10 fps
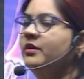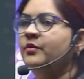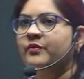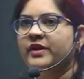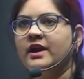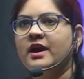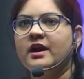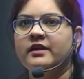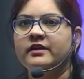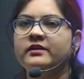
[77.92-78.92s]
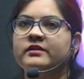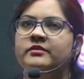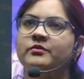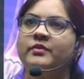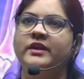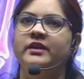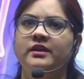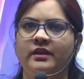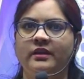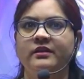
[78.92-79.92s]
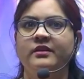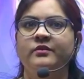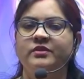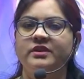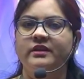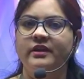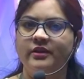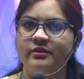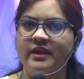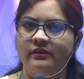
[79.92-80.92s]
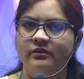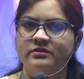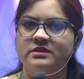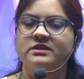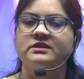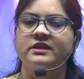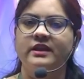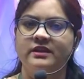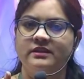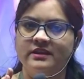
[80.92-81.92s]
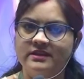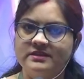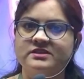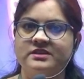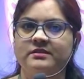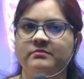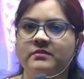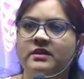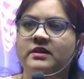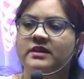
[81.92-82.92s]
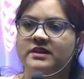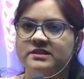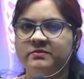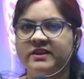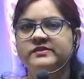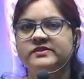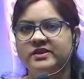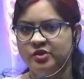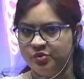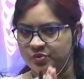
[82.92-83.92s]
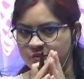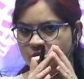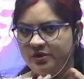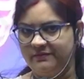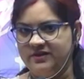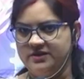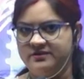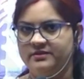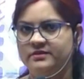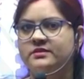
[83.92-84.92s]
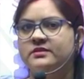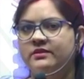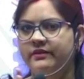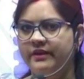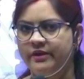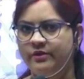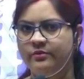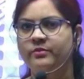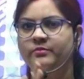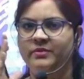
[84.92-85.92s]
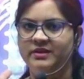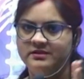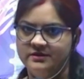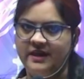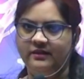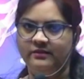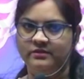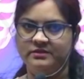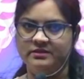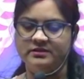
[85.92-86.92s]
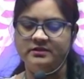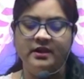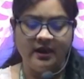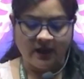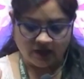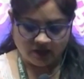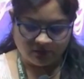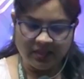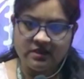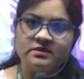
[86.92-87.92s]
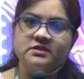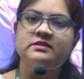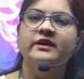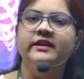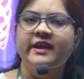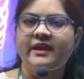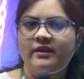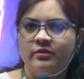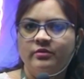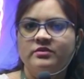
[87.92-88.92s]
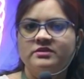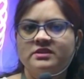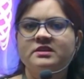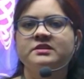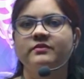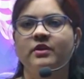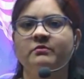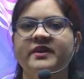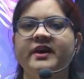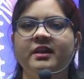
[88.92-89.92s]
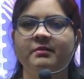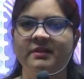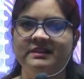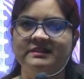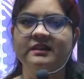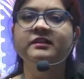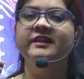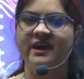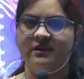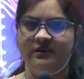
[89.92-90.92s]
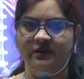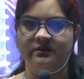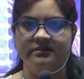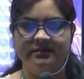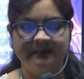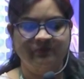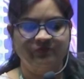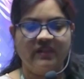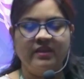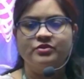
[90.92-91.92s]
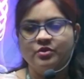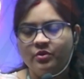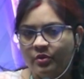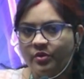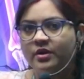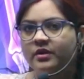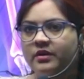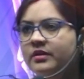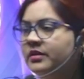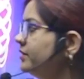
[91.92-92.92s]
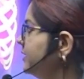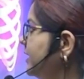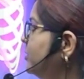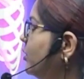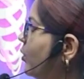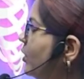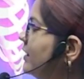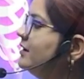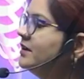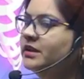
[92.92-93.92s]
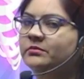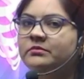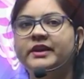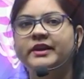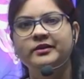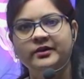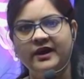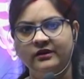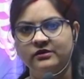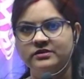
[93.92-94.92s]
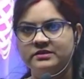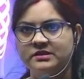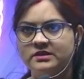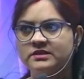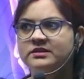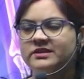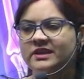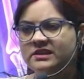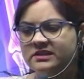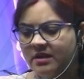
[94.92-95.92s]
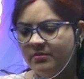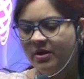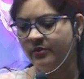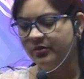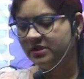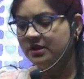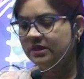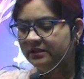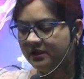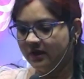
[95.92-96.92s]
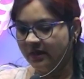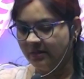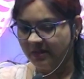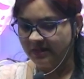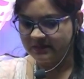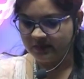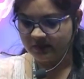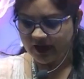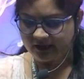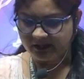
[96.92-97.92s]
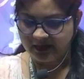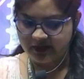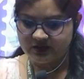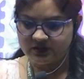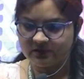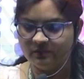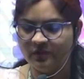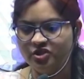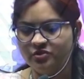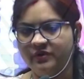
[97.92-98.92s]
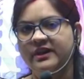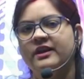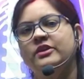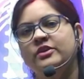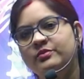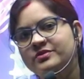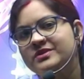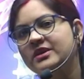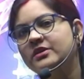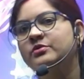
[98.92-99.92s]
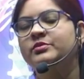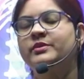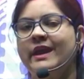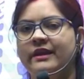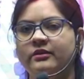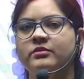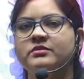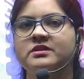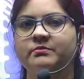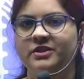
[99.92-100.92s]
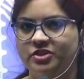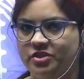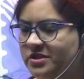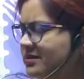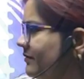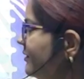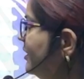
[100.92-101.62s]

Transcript: we are working with the radio diagnosis, this term splits into two divisions, radio plus diagnosis. It means the diagnosis from the imaging techniques. So that whole the term radio diagnosis tells about the imaging techniques which we are using to diagnose the patient suffering